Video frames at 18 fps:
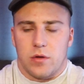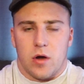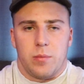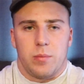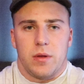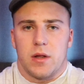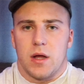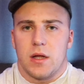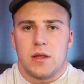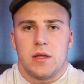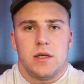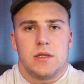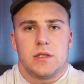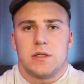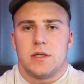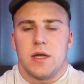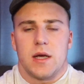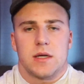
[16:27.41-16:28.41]
Don't be like
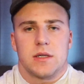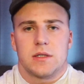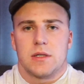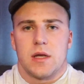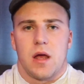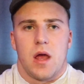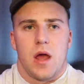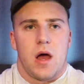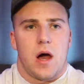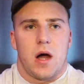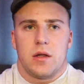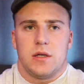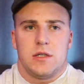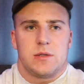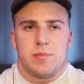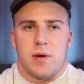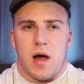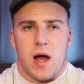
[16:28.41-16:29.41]
these chicks on
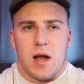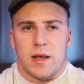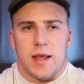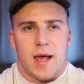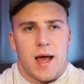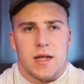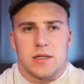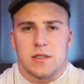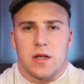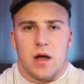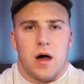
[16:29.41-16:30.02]
these podcasts